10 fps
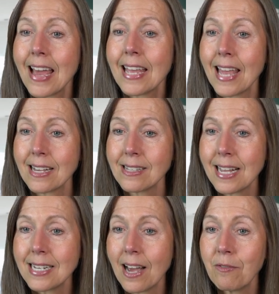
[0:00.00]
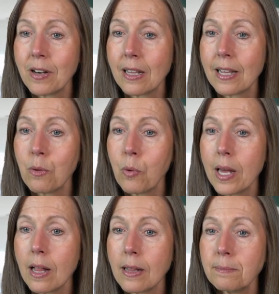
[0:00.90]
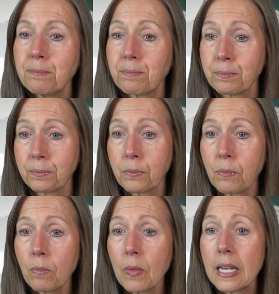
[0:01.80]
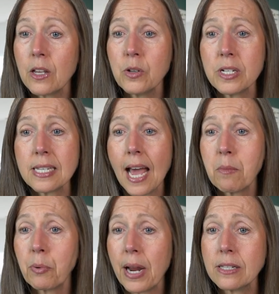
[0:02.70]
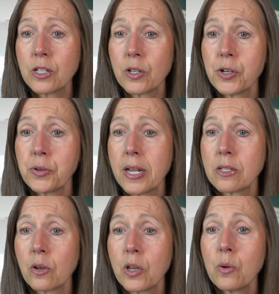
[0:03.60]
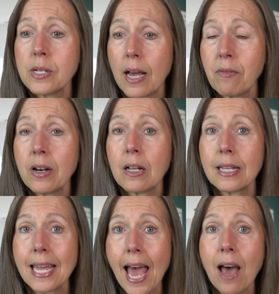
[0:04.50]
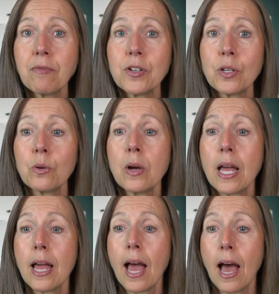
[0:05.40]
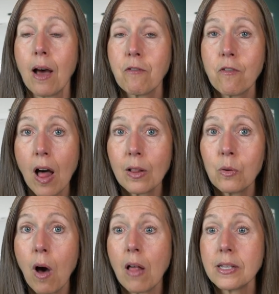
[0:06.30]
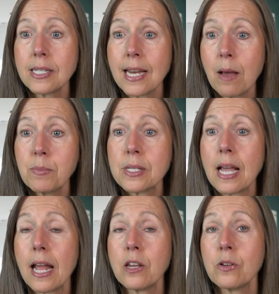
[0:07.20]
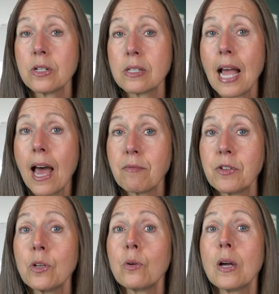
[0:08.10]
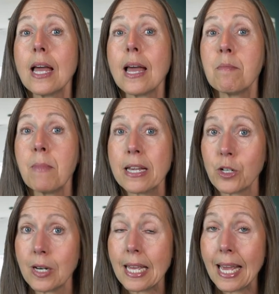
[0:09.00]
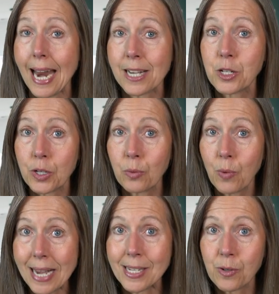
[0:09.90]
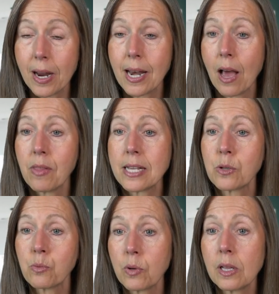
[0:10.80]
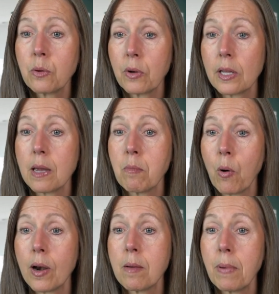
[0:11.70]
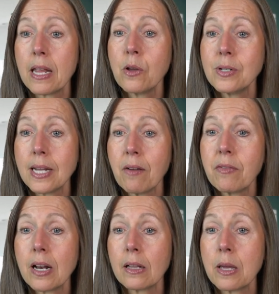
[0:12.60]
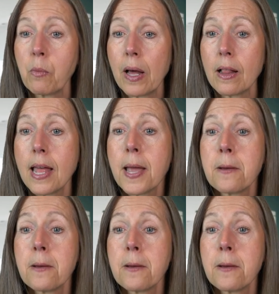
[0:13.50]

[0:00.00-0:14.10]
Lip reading: Yes, they definitely will. You just had brain surgery, so you definitely have to follow all the steps, and you just have to make sure to get extra rest right now. That's really, really important, but you definitely will.